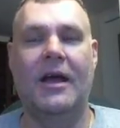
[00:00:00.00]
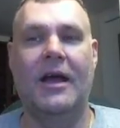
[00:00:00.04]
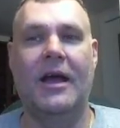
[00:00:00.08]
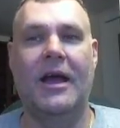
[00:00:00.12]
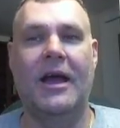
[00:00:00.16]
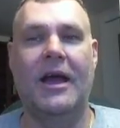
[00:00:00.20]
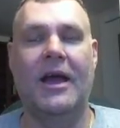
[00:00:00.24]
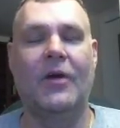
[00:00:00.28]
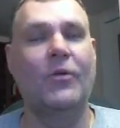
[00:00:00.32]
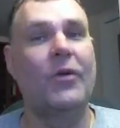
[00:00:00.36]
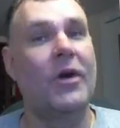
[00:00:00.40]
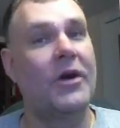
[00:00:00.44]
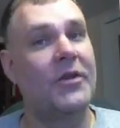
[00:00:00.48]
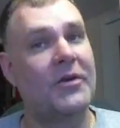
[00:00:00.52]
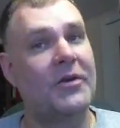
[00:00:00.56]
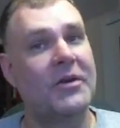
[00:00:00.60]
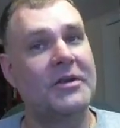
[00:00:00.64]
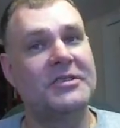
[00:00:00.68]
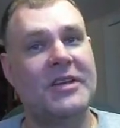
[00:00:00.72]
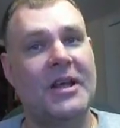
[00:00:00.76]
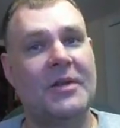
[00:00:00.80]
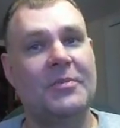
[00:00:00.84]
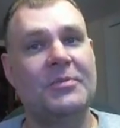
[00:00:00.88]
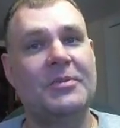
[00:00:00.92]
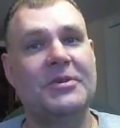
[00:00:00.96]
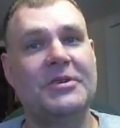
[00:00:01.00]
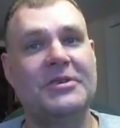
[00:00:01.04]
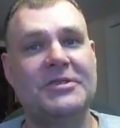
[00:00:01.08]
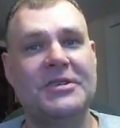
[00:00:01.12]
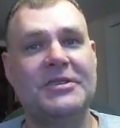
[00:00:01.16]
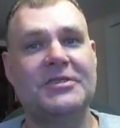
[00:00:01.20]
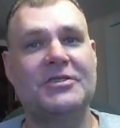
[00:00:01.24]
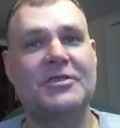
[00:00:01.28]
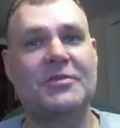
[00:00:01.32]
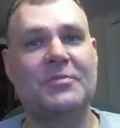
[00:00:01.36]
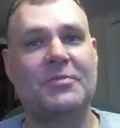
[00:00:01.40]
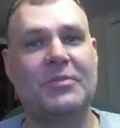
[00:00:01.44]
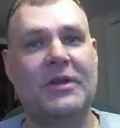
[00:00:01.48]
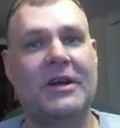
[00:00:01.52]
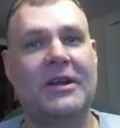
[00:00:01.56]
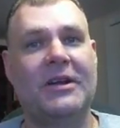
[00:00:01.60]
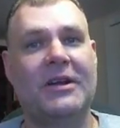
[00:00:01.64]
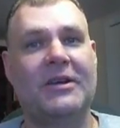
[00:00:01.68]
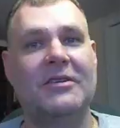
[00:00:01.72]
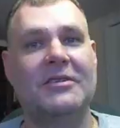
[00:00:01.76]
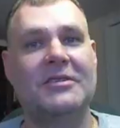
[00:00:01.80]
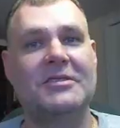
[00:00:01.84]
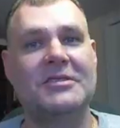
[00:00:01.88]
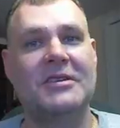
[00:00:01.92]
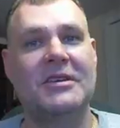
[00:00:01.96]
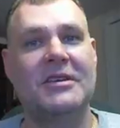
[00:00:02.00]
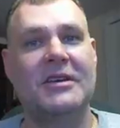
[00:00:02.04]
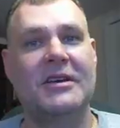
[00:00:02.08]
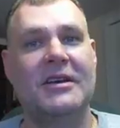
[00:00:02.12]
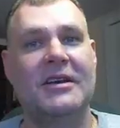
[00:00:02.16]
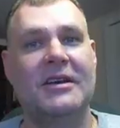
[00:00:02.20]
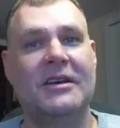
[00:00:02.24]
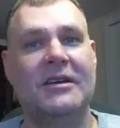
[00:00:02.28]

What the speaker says: whether it's NPCs or players,